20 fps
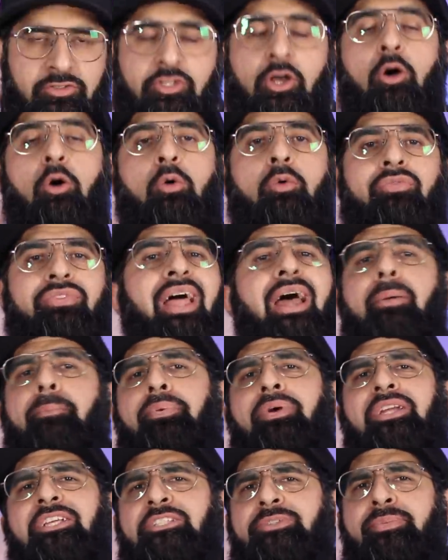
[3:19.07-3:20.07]
So
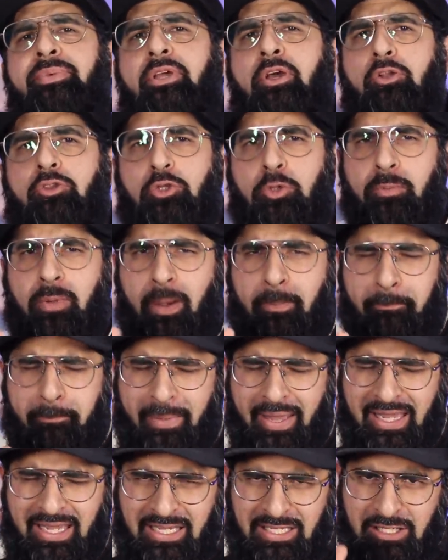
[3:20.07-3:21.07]
that brings me on to my
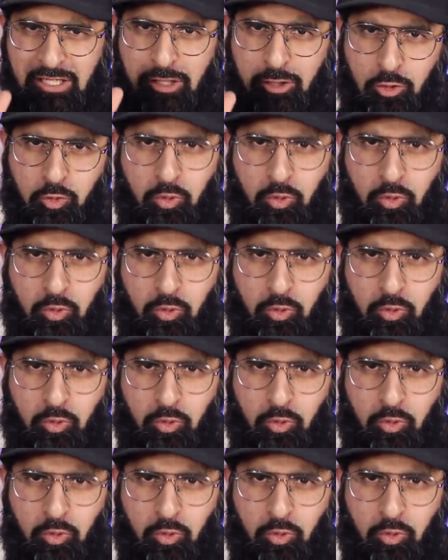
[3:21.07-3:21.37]
main